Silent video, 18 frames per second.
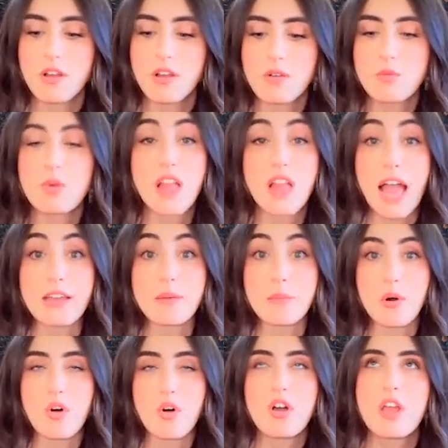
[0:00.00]

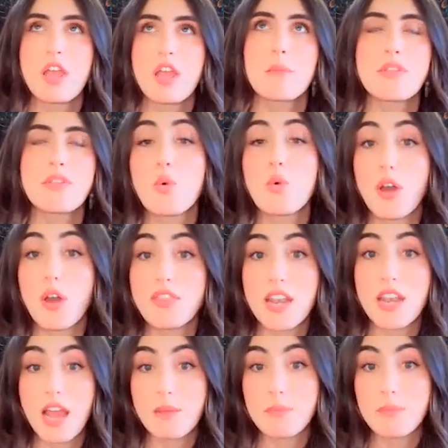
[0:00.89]
reliable, but the one
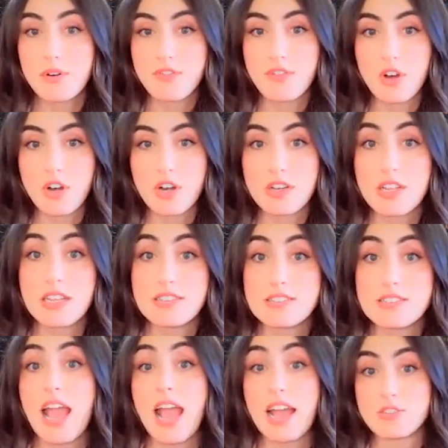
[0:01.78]
that I prefer
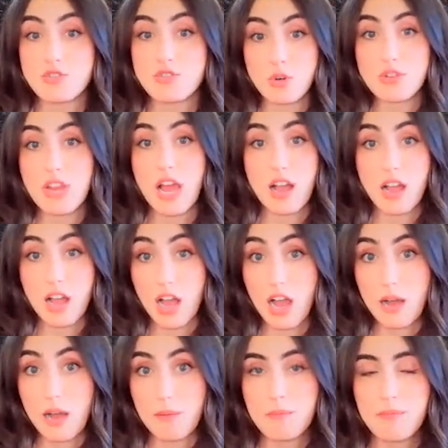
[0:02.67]
is
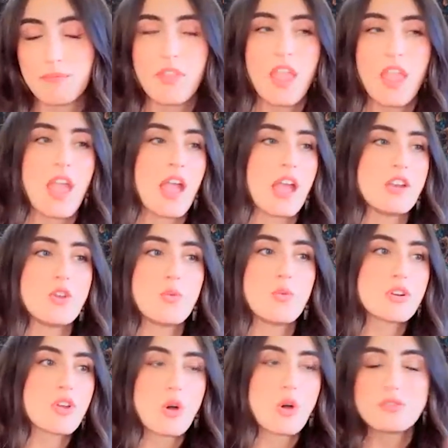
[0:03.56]
astro.com. And you
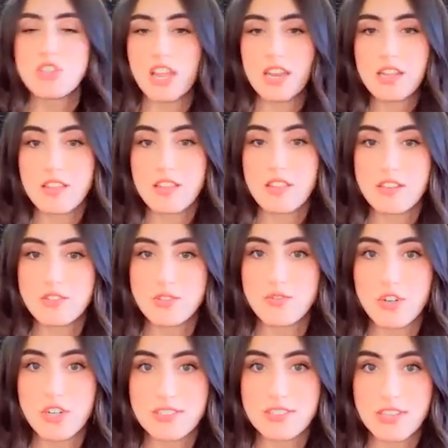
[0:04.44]
would go to any of these
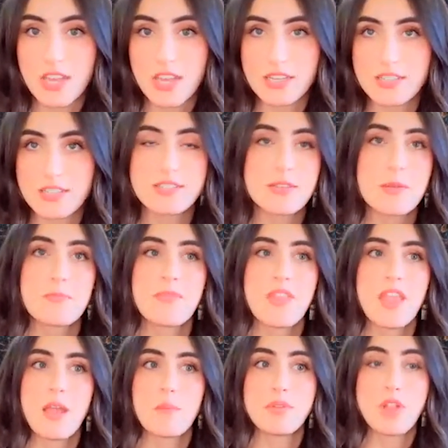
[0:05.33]
free sites,
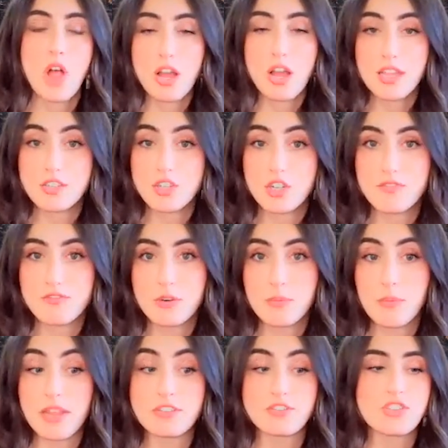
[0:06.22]
plug in your
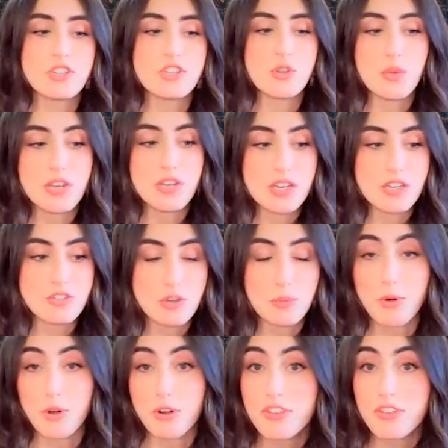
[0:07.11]
information. You would need your
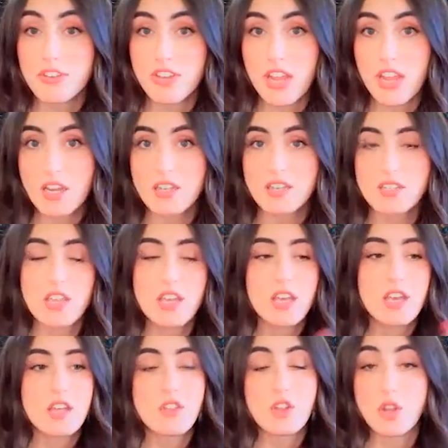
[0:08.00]
birth date,
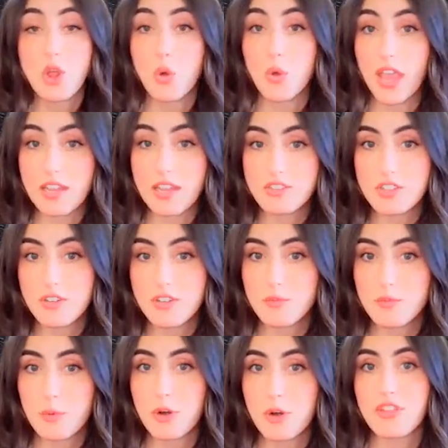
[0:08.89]
the location
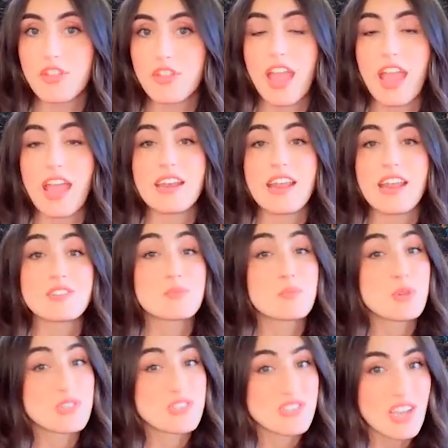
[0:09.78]
of birth, and as
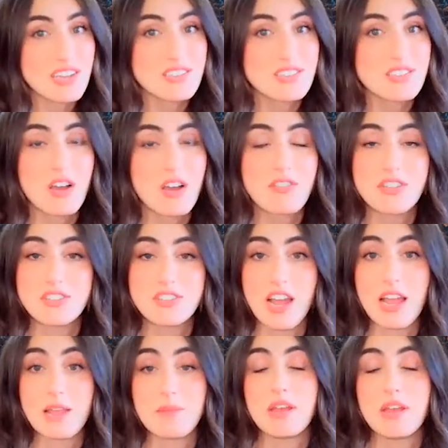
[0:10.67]
precise of a
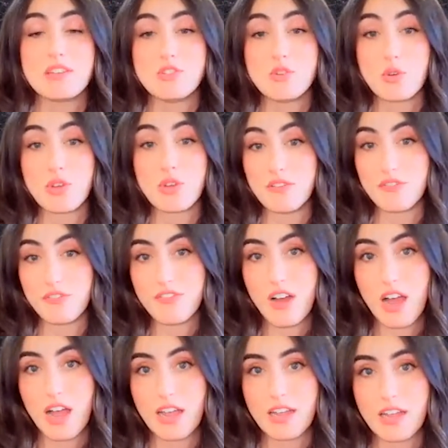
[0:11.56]
time as you can
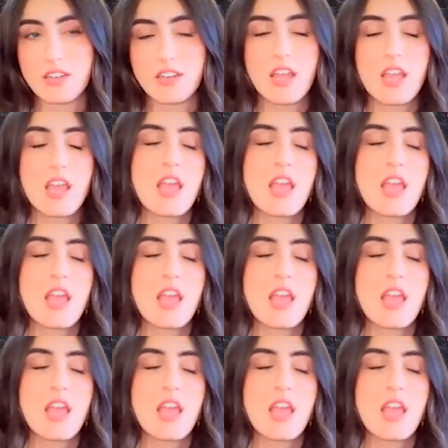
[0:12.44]
find.